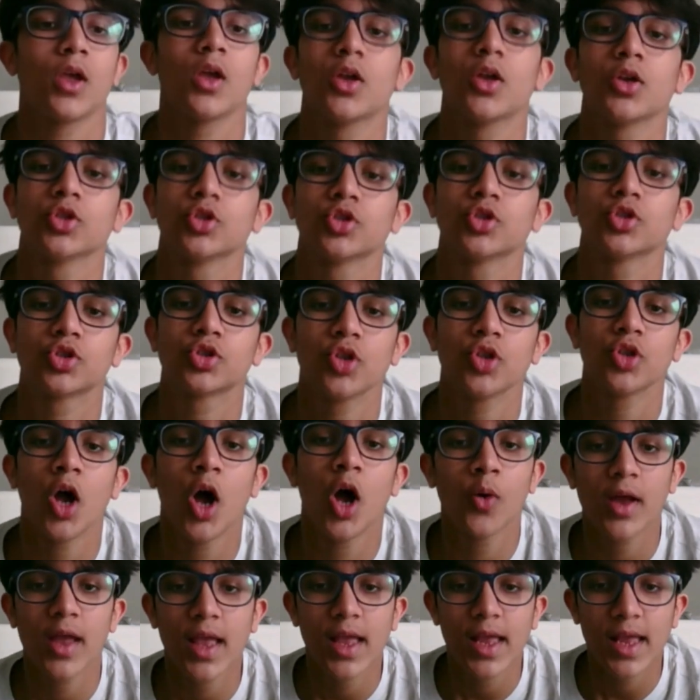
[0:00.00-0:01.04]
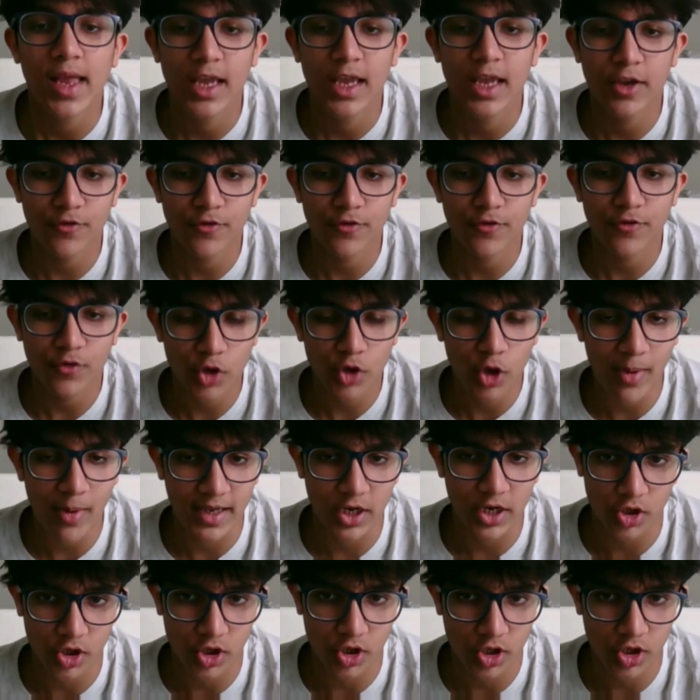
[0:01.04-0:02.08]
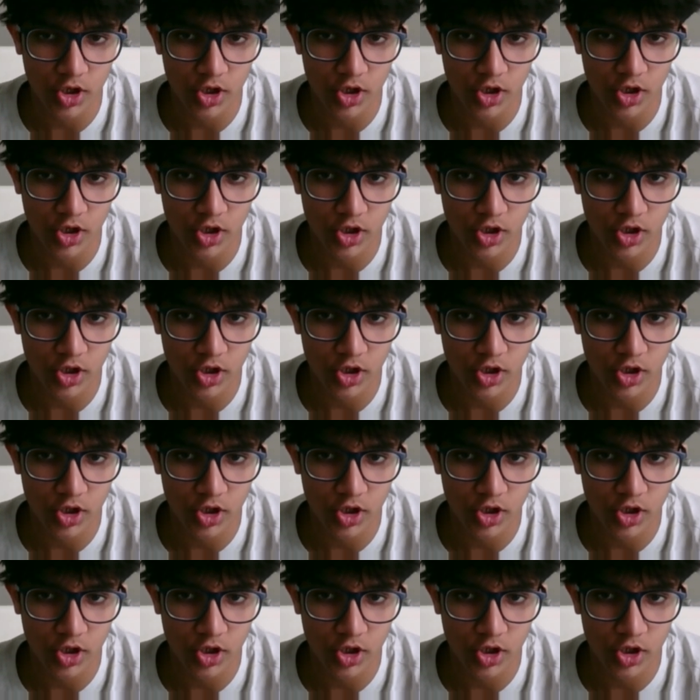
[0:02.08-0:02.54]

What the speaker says: So, if you go back here, so